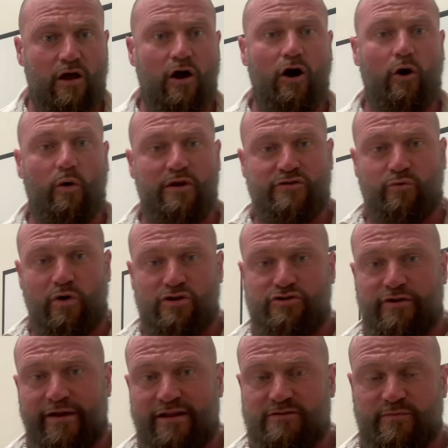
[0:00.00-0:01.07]
Always wash
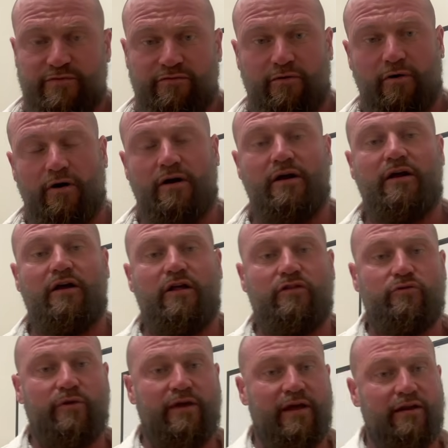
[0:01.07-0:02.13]
your hands before
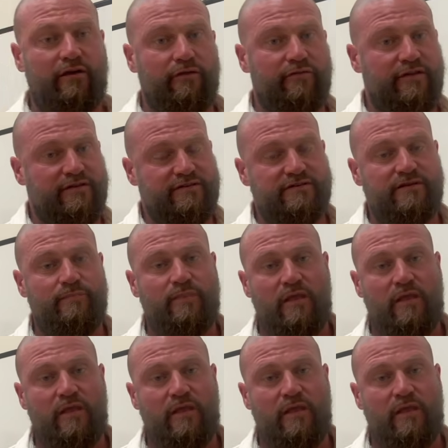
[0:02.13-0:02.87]
doing any of this.